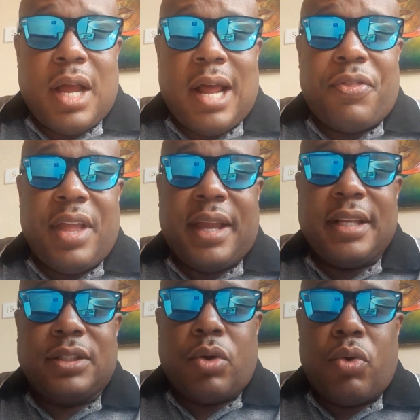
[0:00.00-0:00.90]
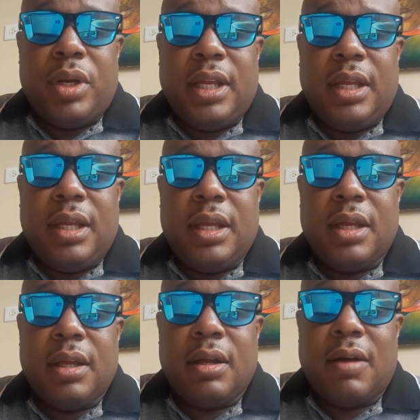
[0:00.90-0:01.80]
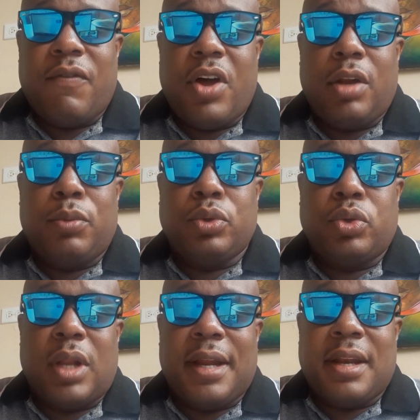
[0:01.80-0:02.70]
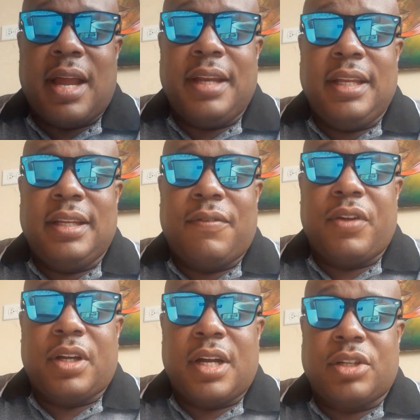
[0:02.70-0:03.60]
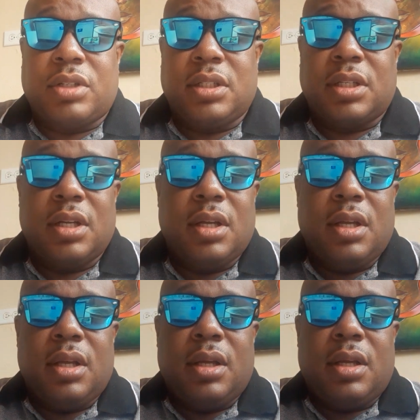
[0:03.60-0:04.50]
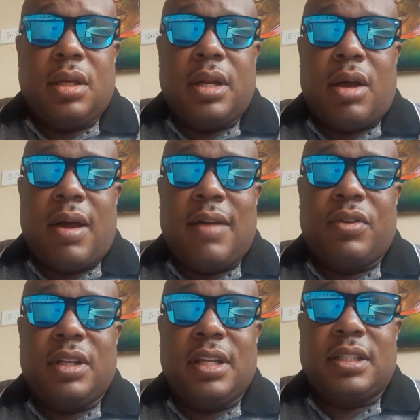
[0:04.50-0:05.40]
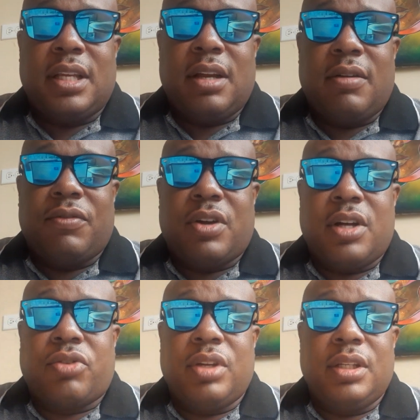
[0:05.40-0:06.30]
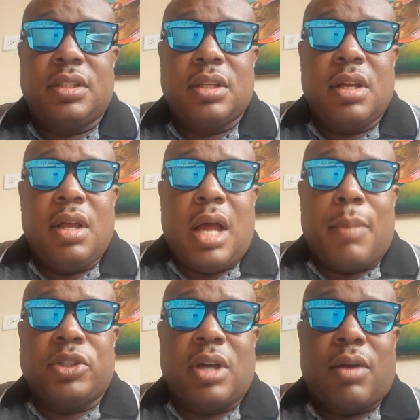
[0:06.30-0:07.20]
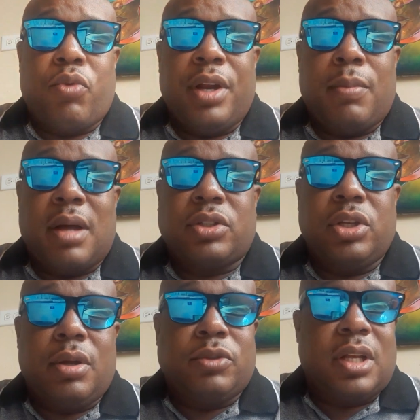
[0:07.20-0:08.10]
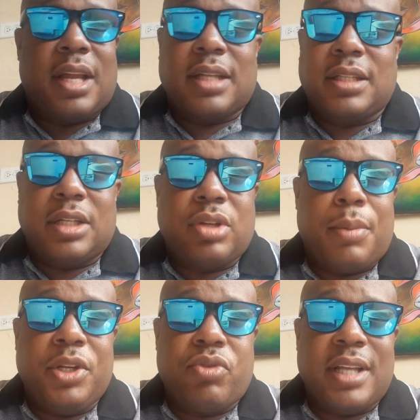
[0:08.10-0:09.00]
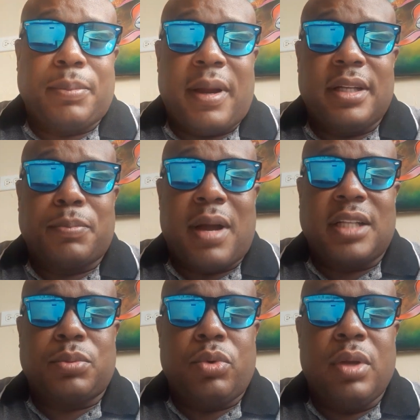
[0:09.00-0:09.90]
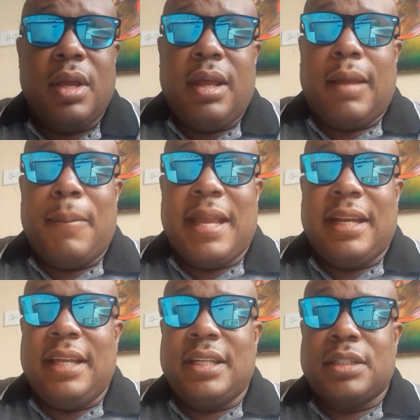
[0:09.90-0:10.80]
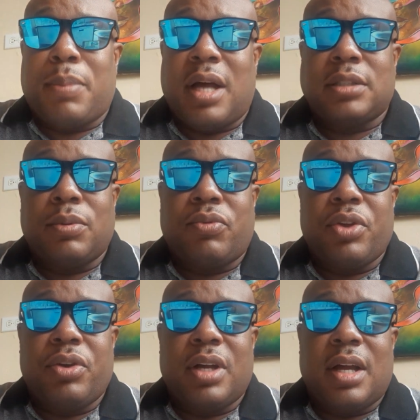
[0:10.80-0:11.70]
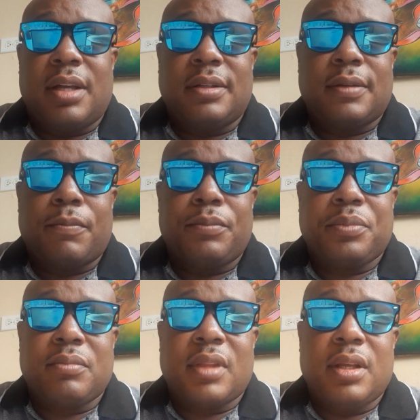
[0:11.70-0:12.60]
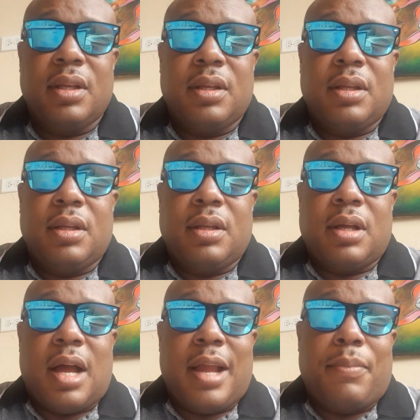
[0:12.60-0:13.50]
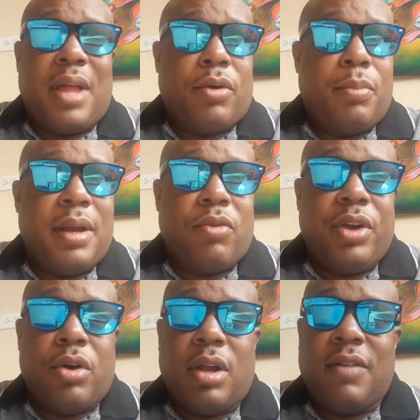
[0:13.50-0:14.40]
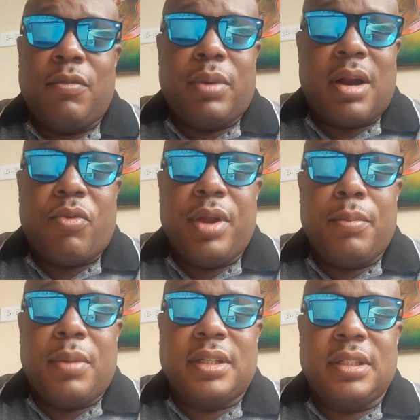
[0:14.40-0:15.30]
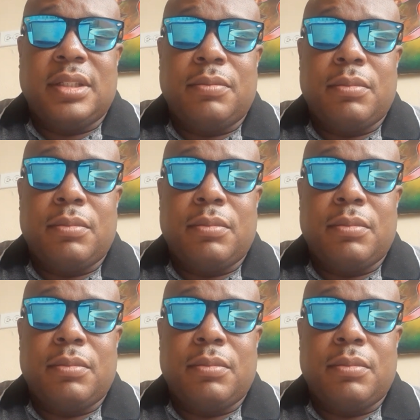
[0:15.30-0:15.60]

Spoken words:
I think it's only available to like 90 different countries. Now I have a list here of countries. I'm gonna try to read them out to you. Like I said, I'll try to be transparent as possible and make it easy as possible for you guys. I am not gonna be able to read all of them, but I'll read much of